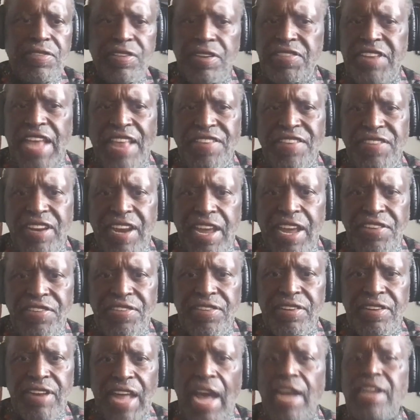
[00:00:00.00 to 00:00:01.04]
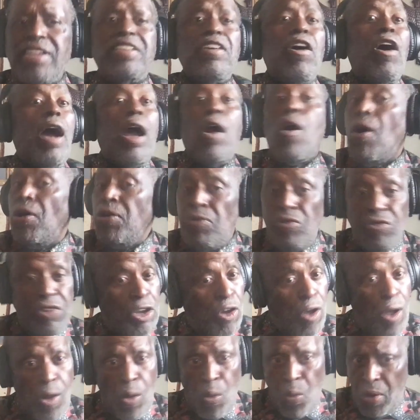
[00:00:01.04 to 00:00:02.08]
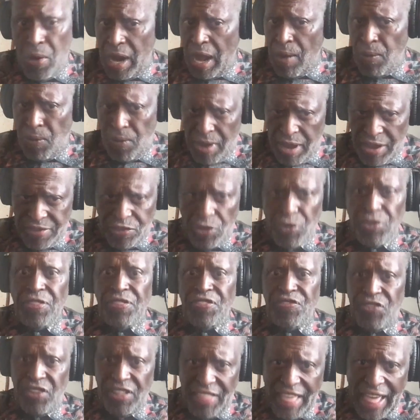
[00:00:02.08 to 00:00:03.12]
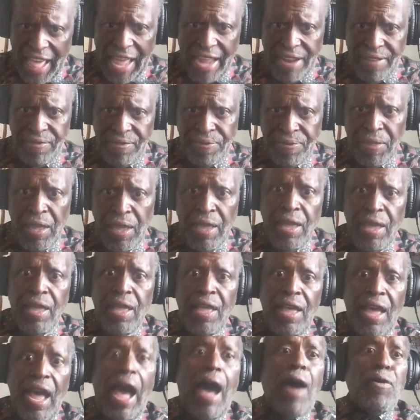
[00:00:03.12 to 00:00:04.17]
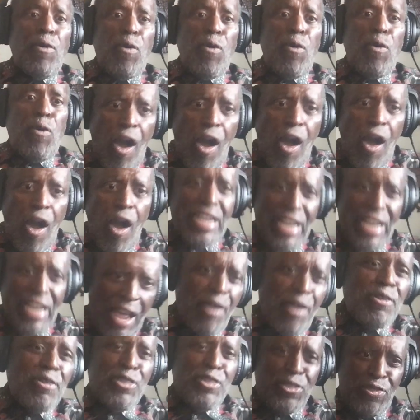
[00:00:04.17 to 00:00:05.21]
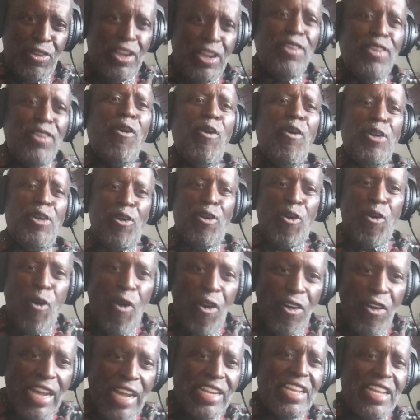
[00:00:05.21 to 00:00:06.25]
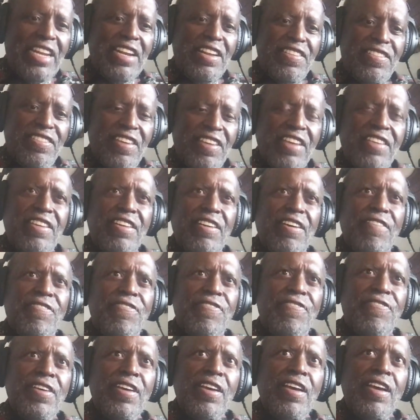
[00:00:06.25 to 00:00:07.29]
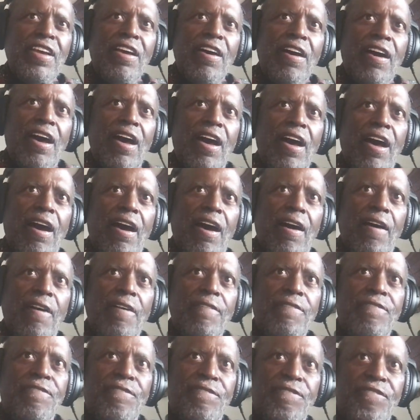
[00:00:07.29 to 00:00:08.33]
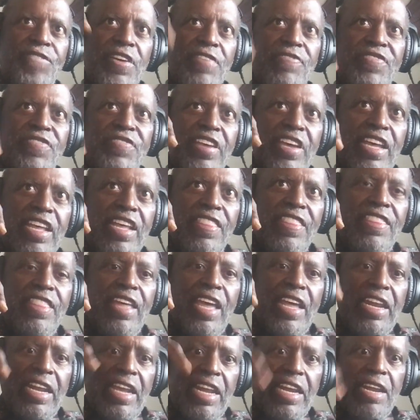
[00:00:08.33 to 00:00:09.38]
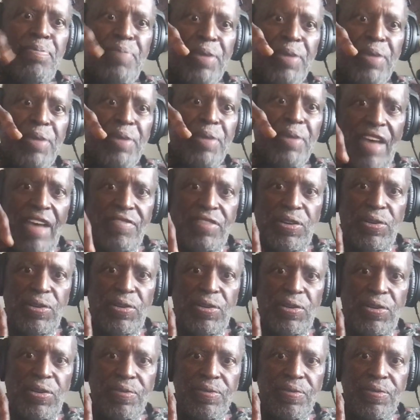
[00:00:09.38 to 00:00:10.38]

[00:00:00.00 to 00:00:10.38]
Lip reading: assassination. I can recall where I was for that. I was walking down the street on the corner at the intersection of 15th and Independence Avenue,